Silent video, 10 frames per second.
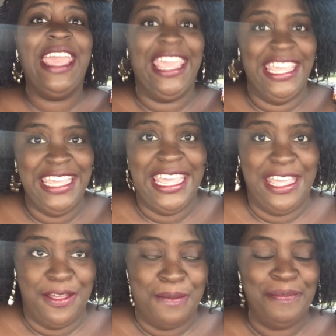A
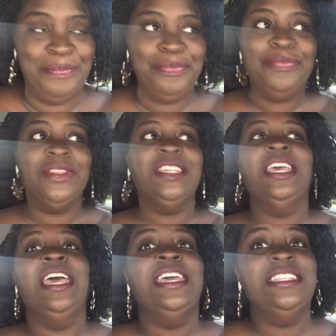M
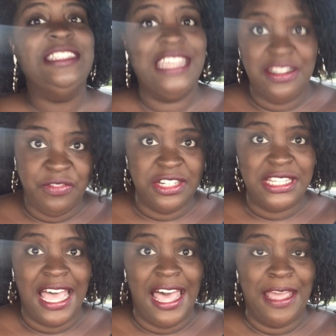Denver
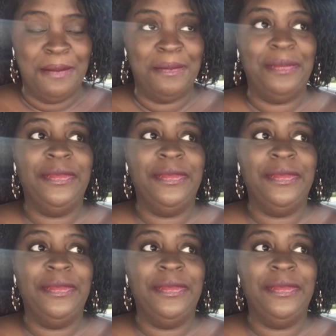time.